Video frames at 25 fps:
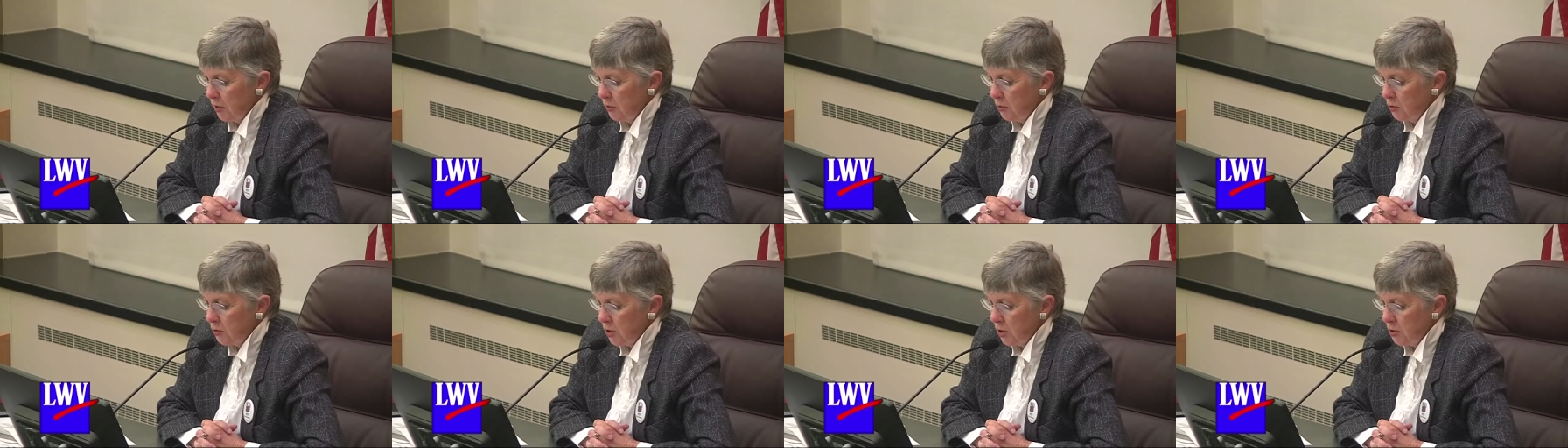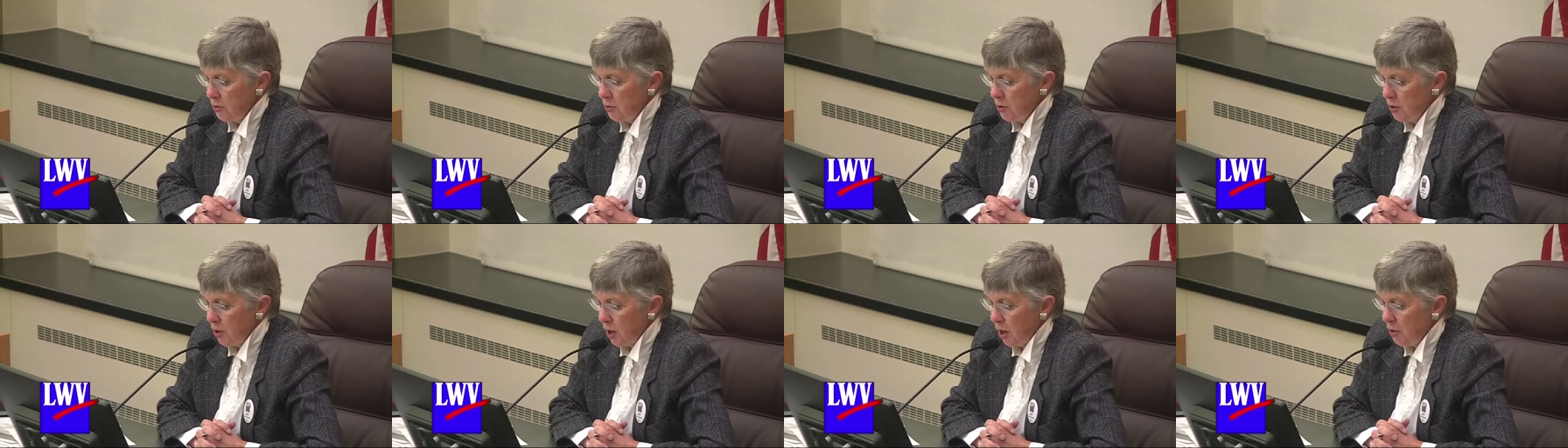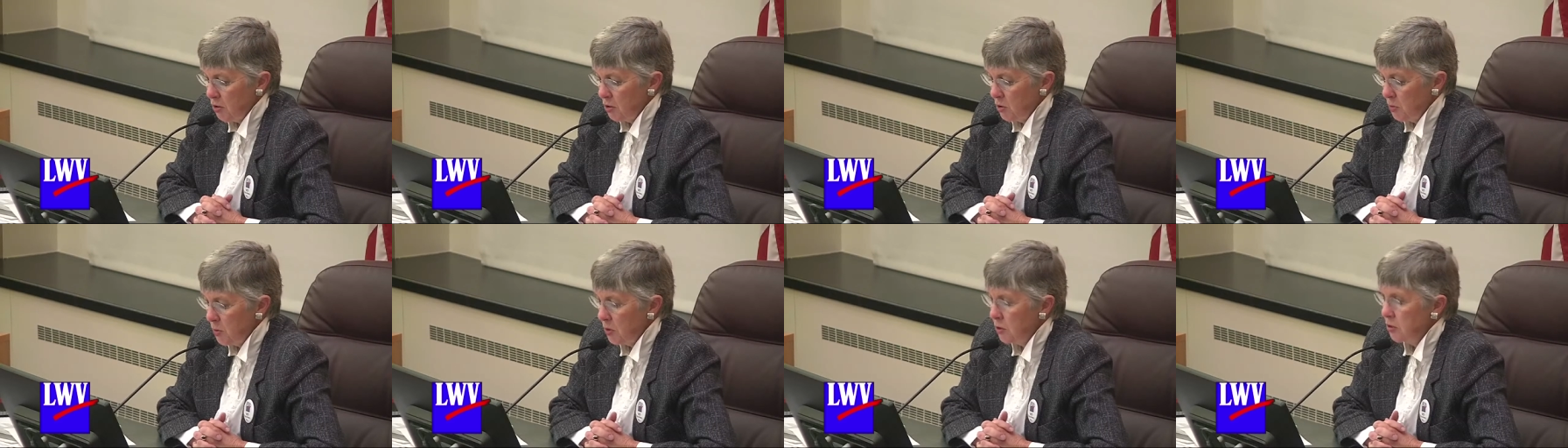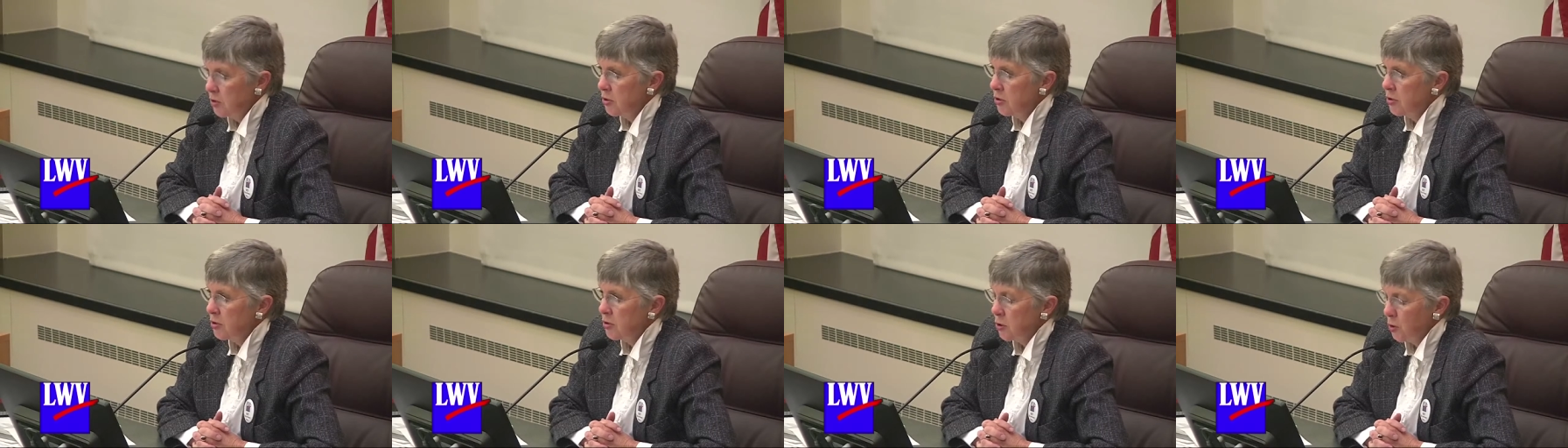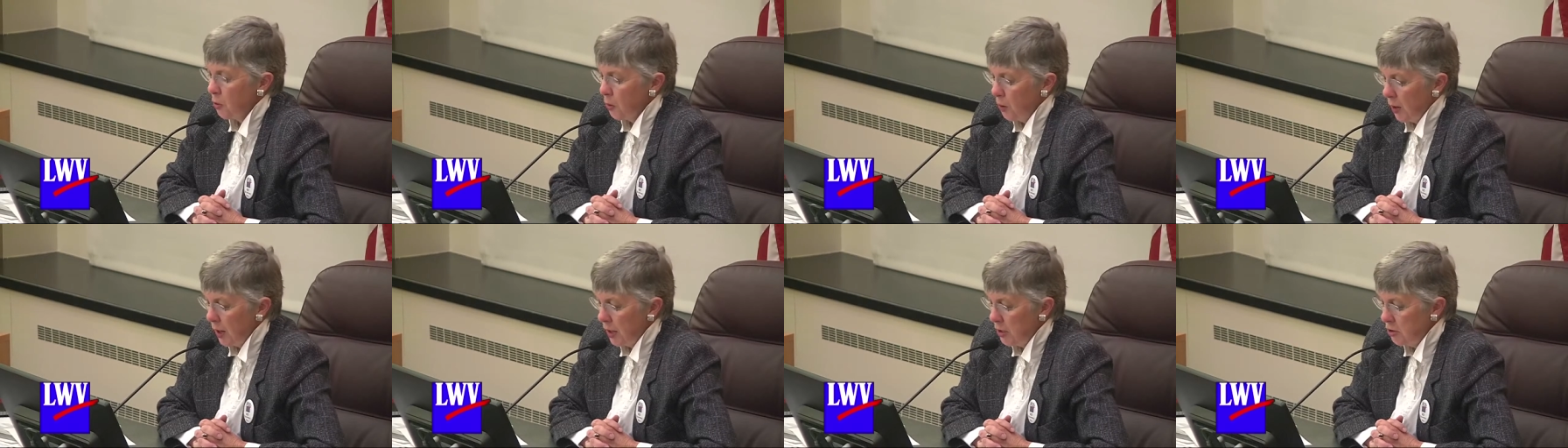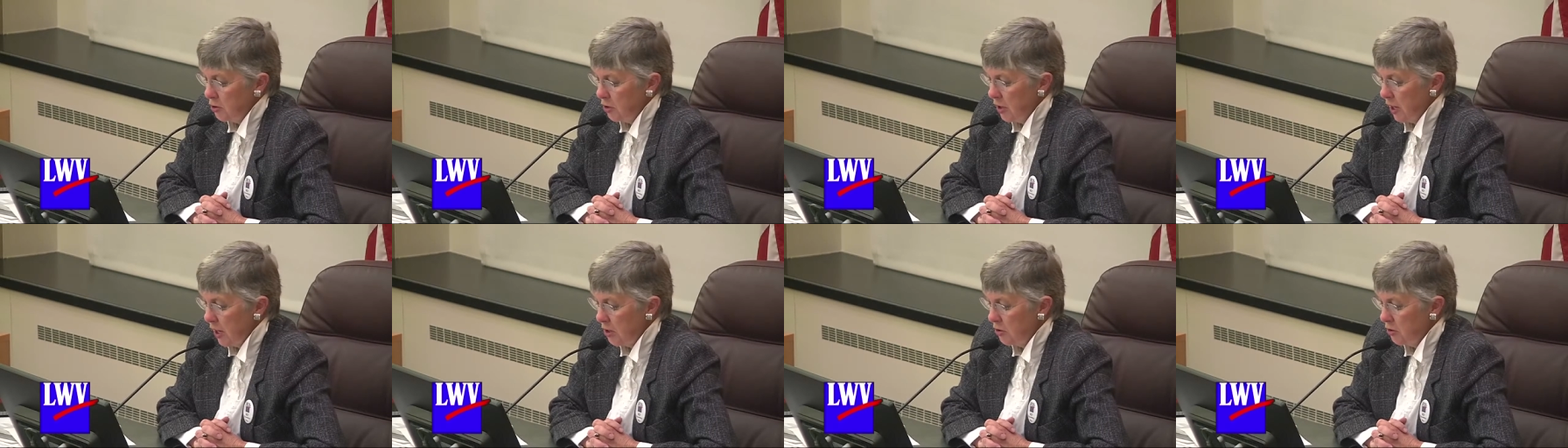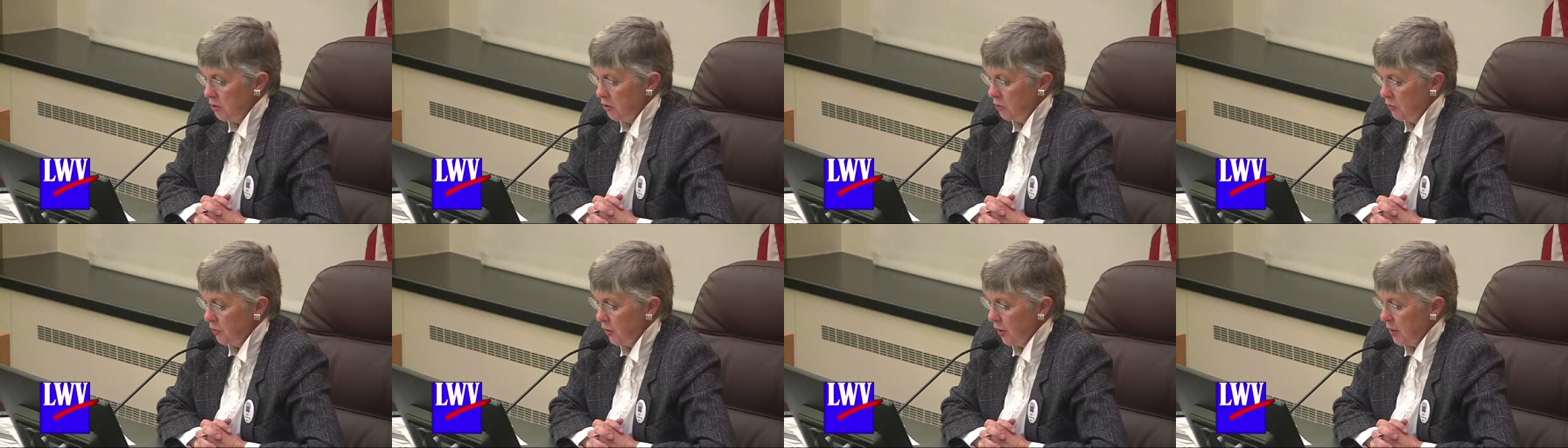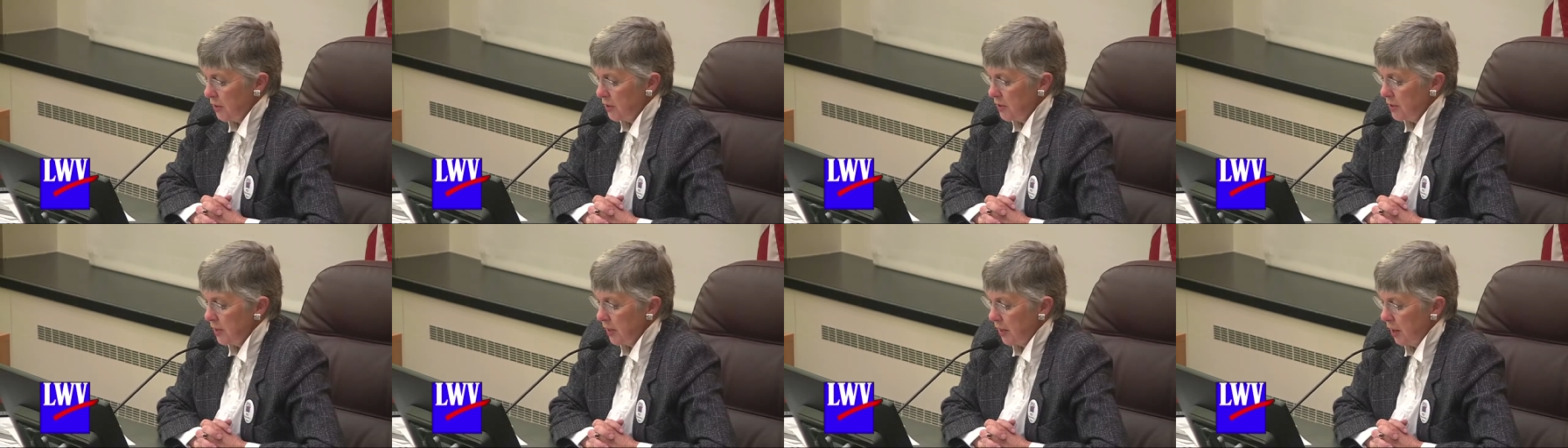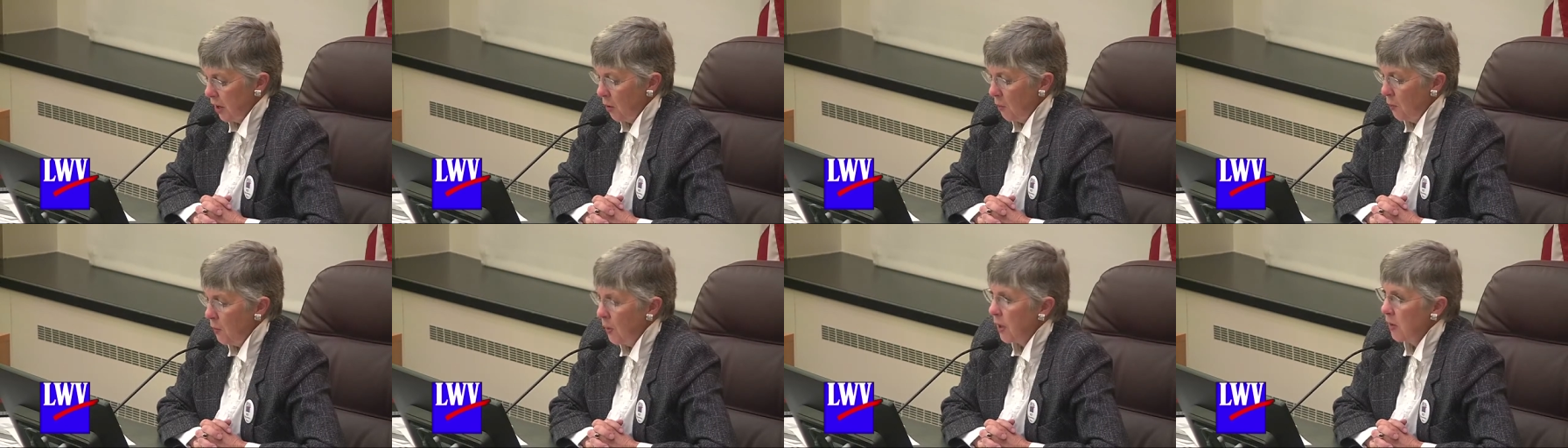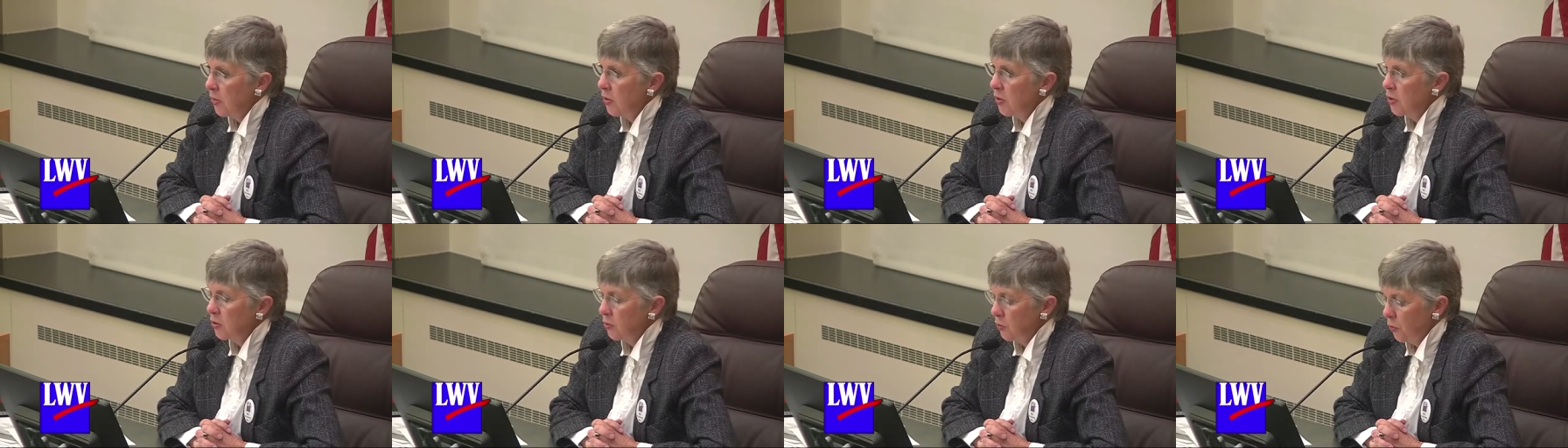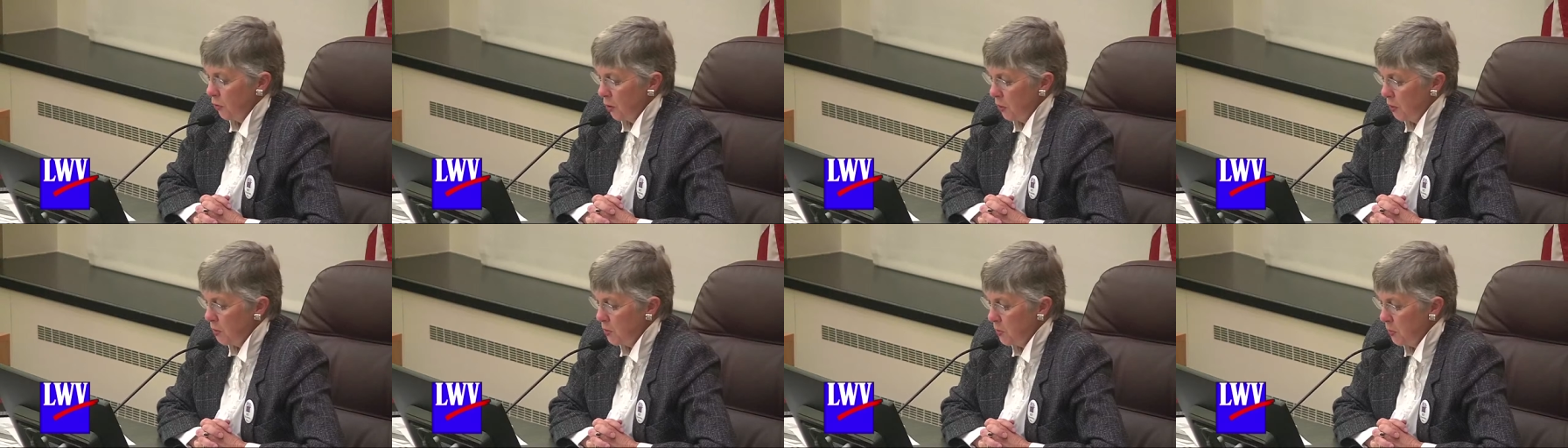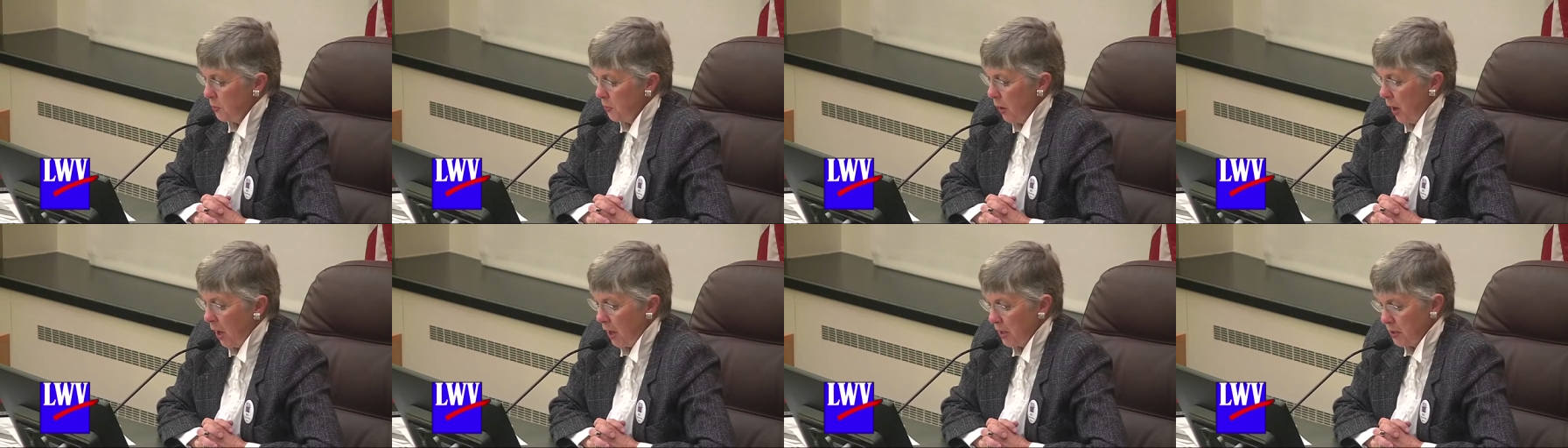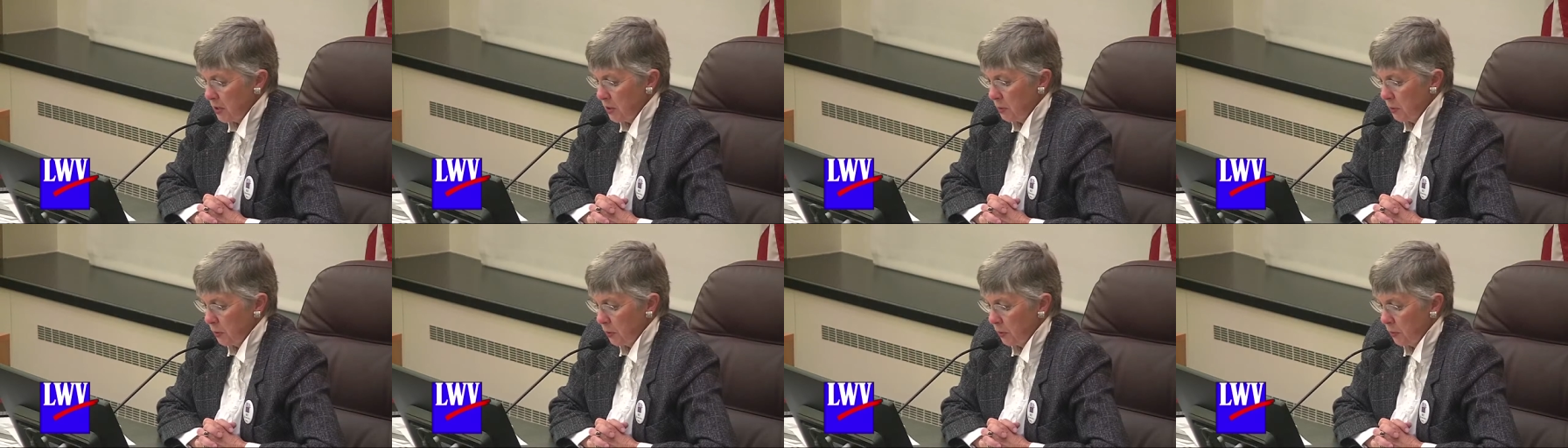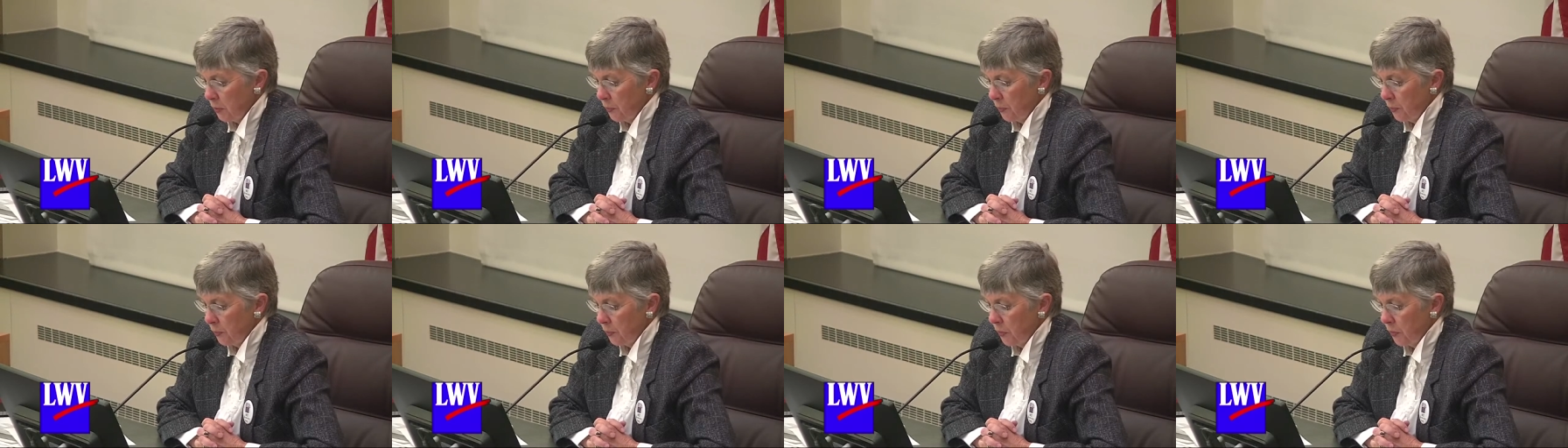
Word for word: generous contributions to our education fund that help make these forums possible.